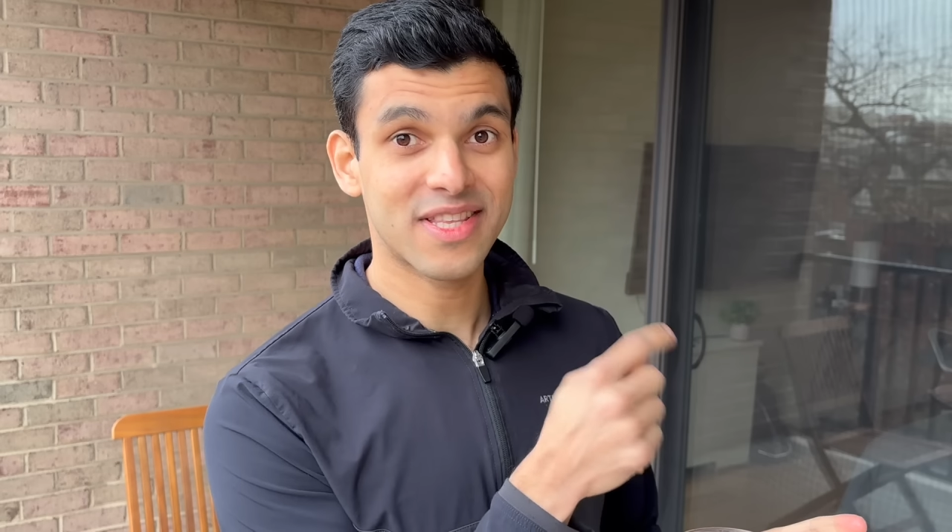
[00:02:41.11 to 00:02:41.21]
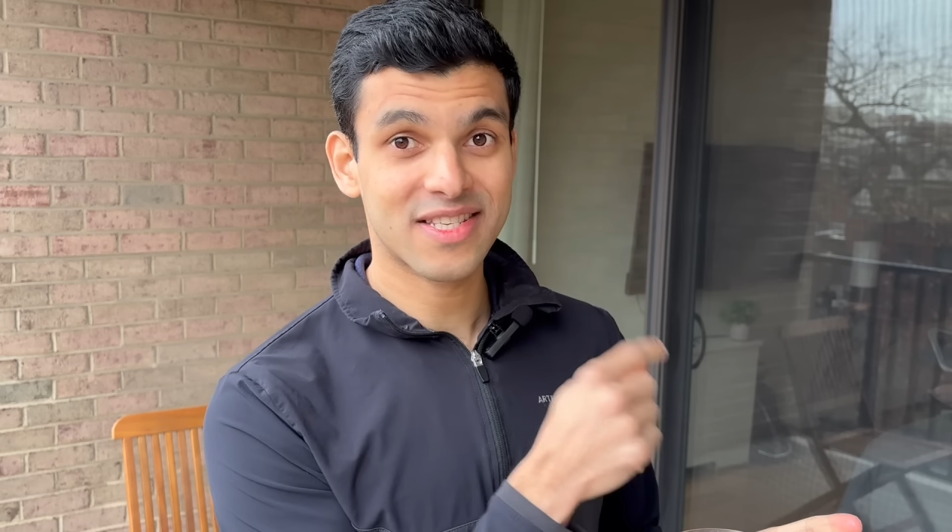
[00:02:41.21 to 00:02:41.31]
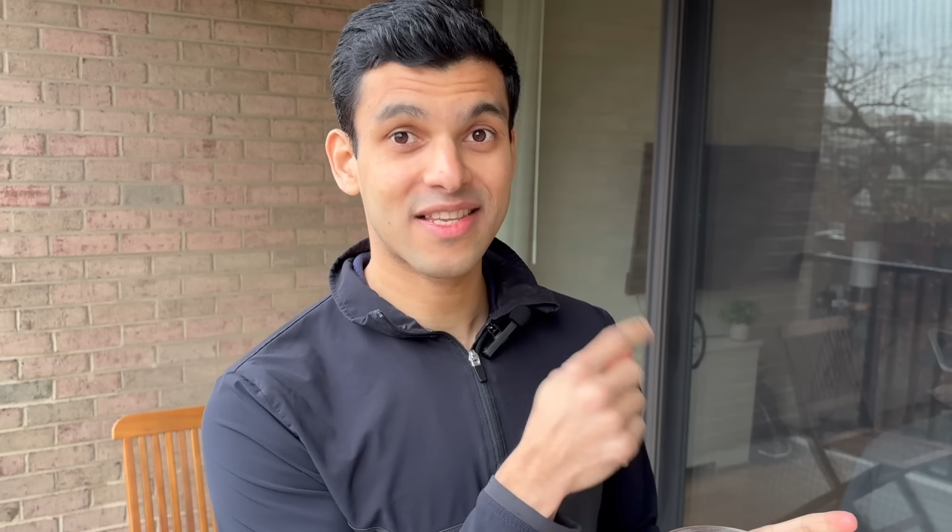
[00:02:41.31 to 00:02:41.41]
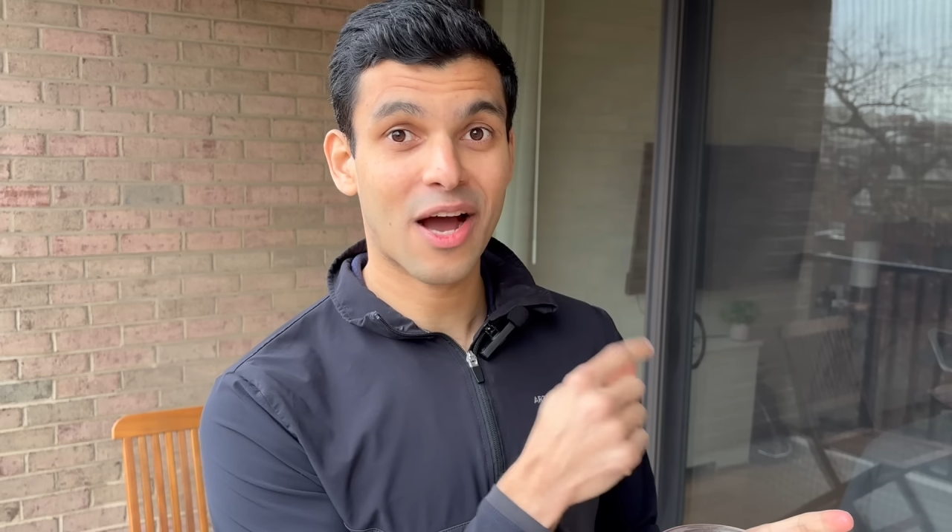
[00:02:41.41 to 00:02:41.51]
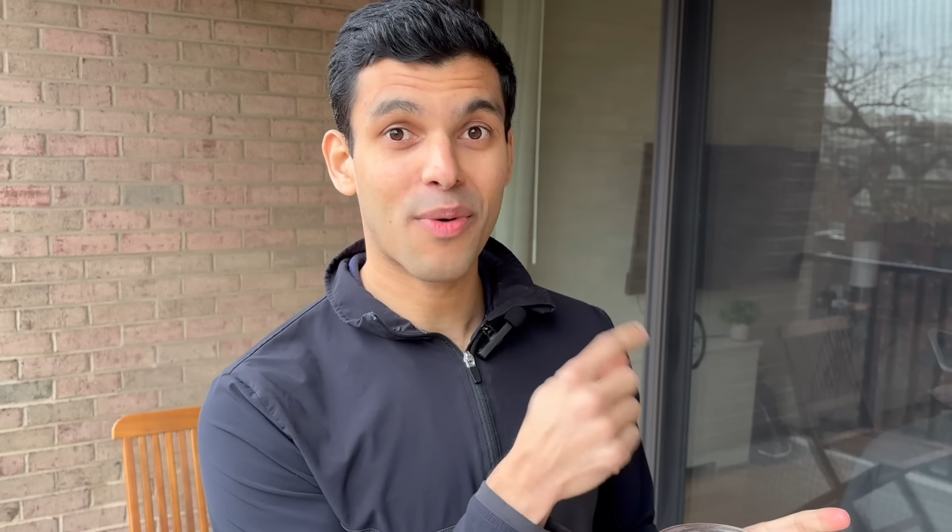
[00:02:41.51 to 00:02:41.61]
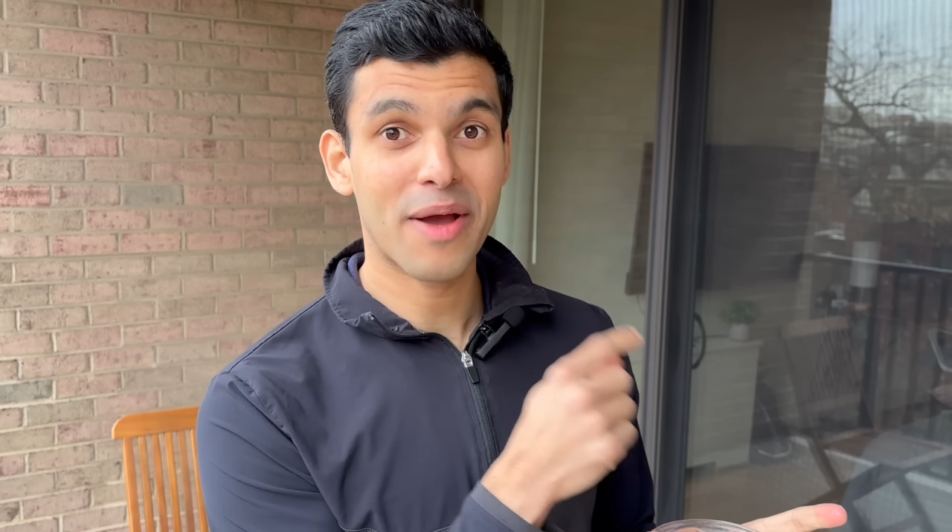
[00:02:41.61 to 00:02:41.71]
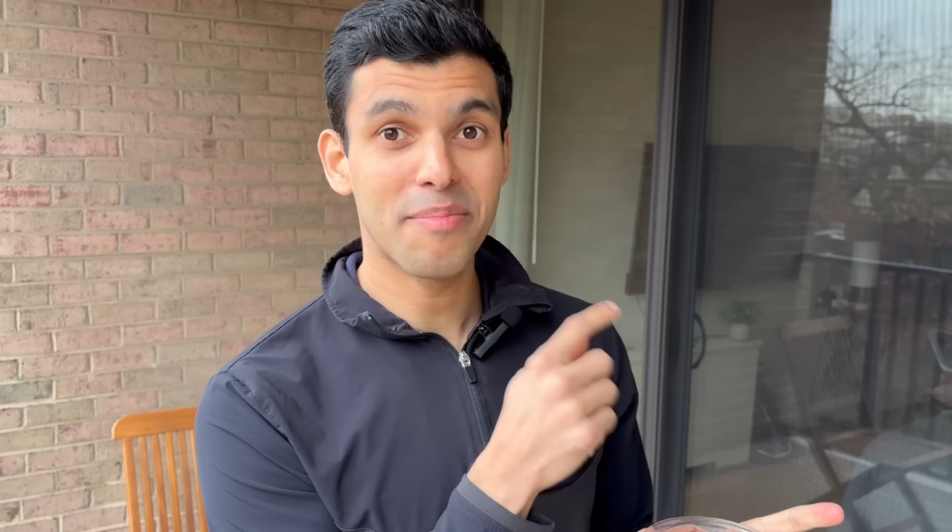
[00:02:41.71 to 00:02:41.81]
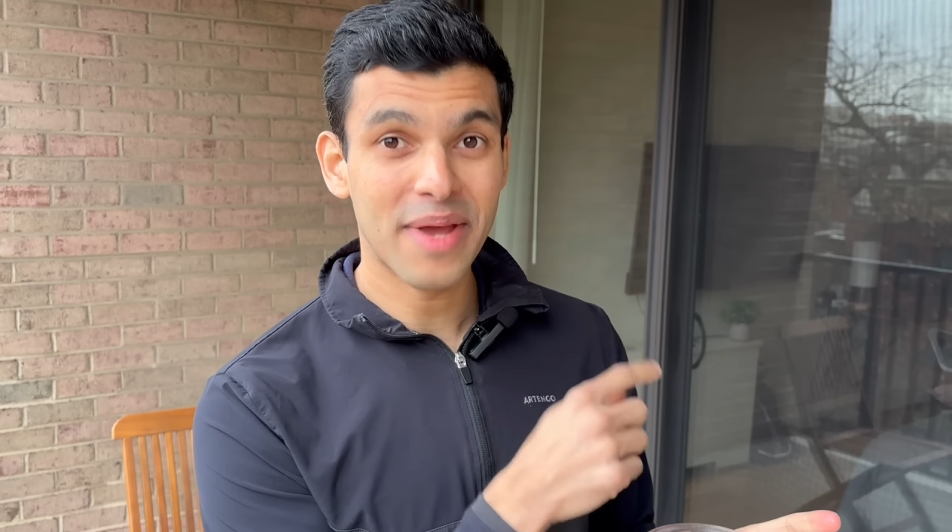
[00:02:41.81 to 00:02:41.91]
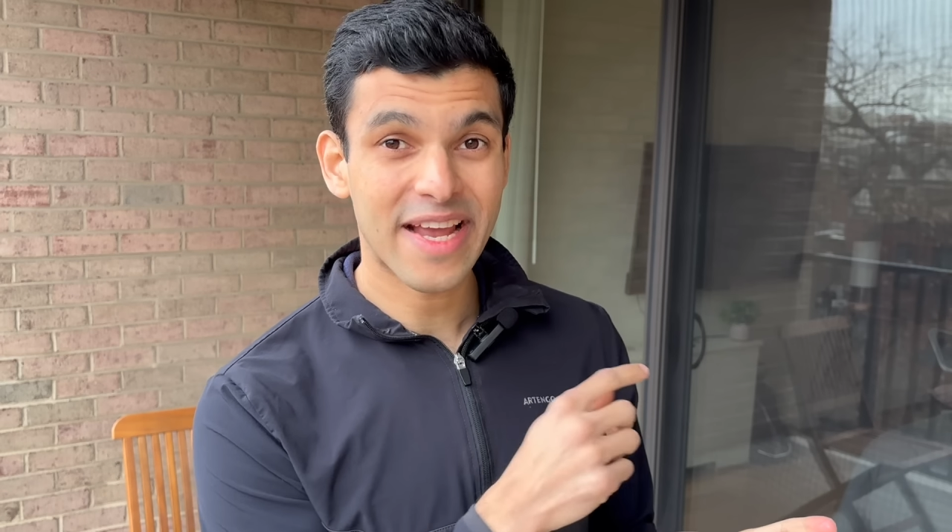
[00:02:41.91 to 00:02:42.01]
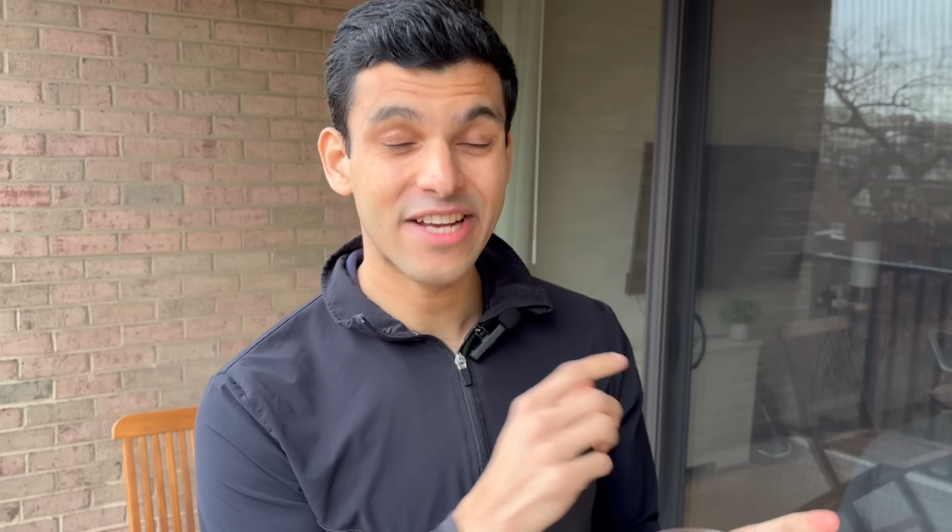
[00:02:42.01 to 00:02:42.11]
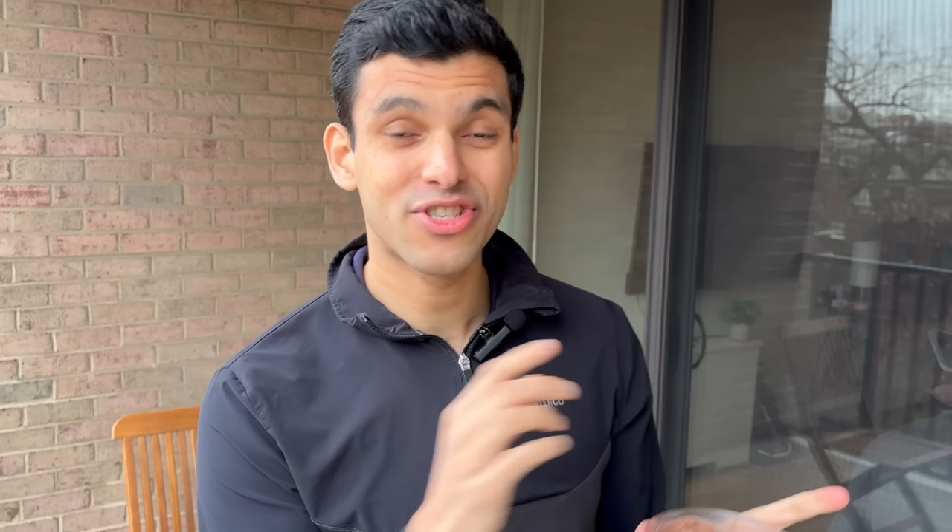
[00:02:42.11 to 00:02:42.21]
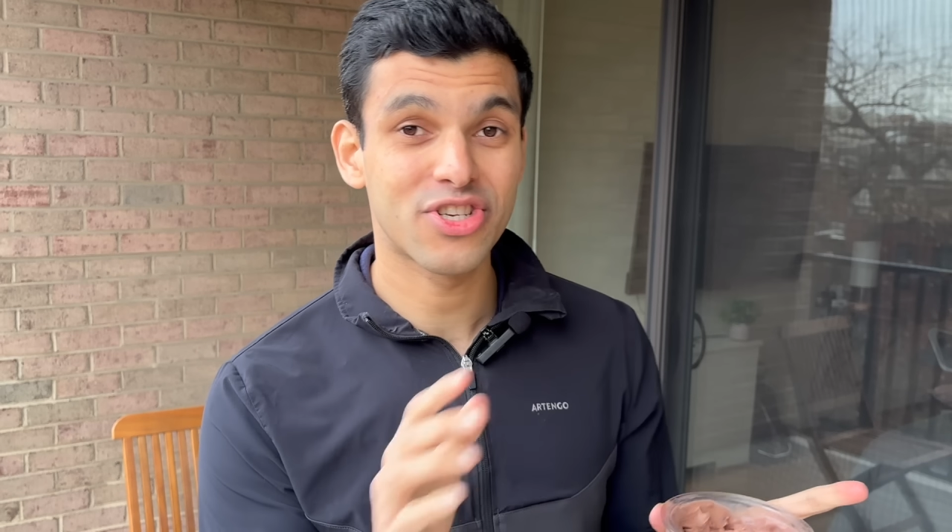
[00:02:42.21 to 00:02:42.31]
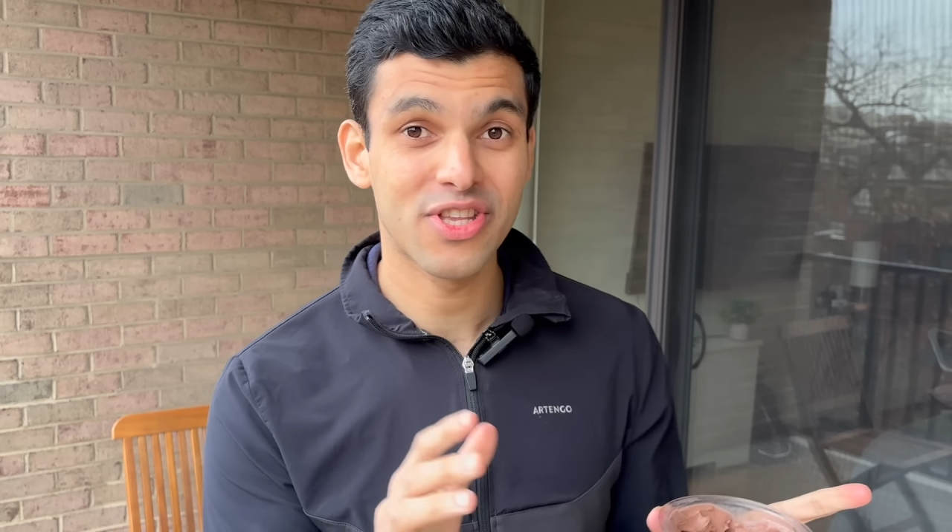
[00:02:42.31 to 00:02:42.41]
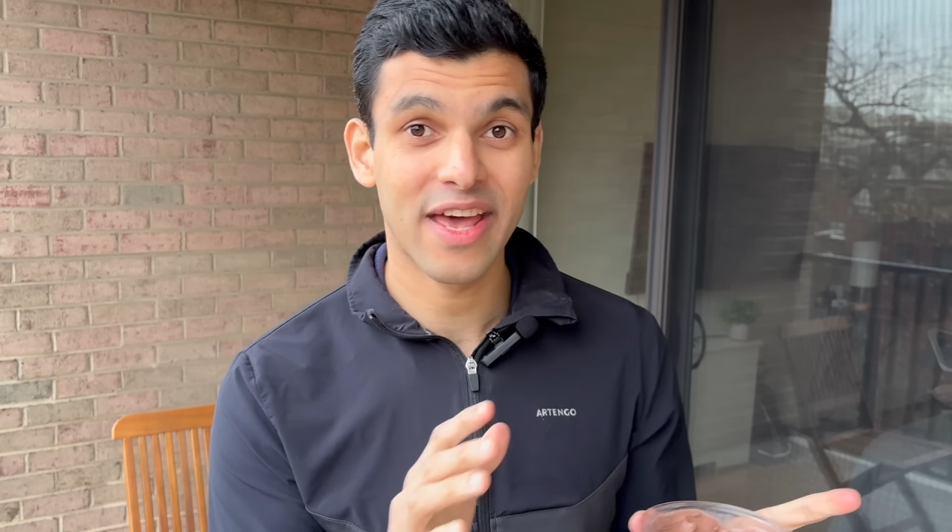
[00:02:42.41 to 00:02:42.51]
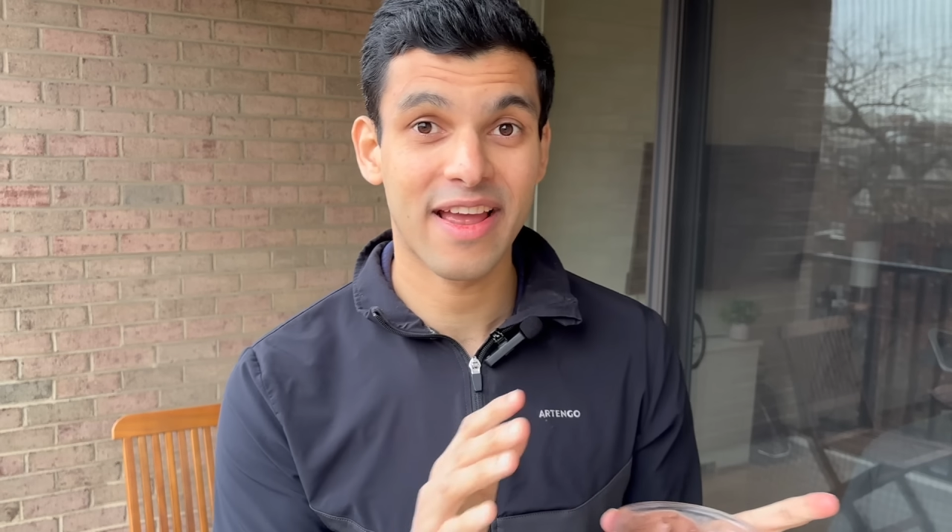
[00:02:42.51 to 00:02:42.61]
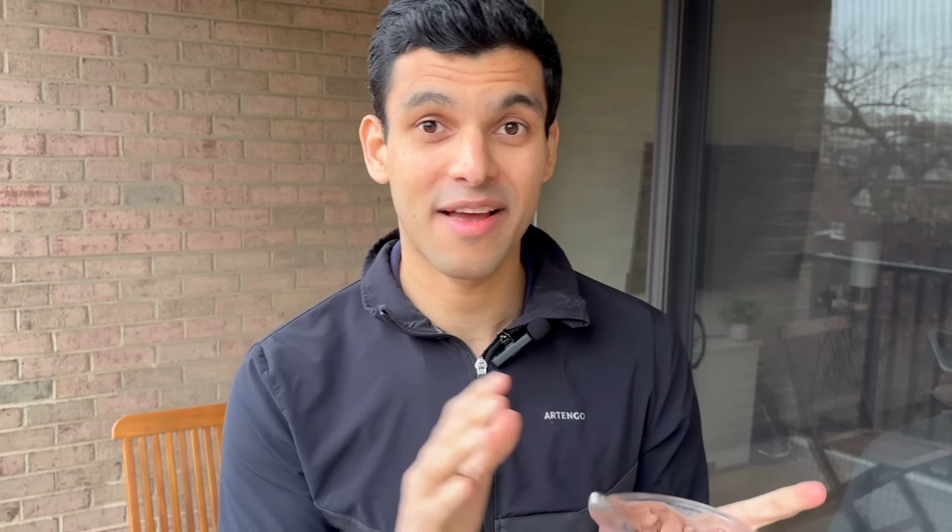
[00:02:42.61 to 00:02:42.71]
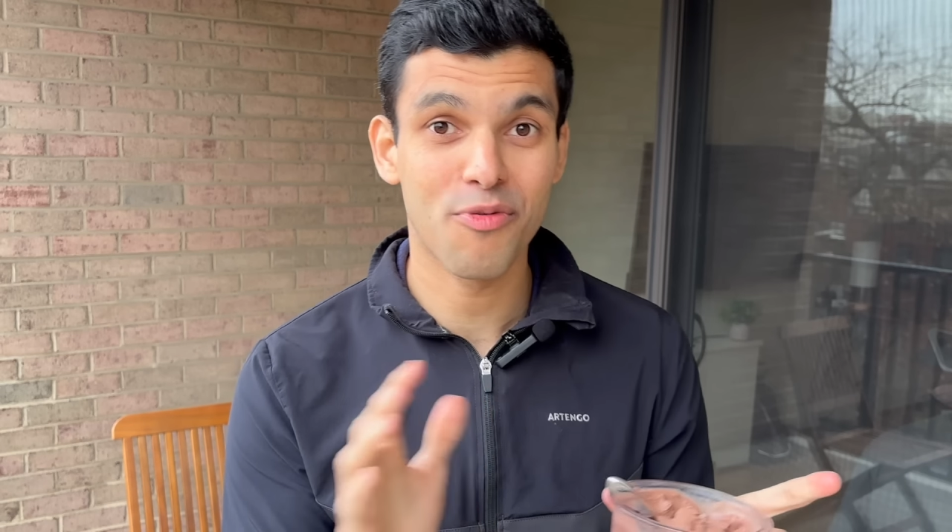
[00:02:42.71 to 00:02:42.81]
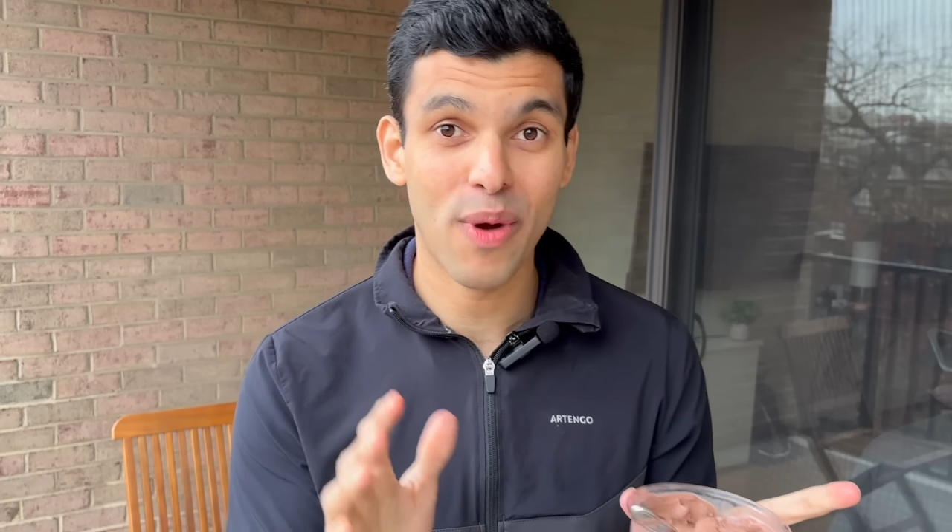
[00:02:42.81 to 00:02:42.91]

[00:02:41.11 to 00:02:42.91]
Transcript: this is how I make it," she like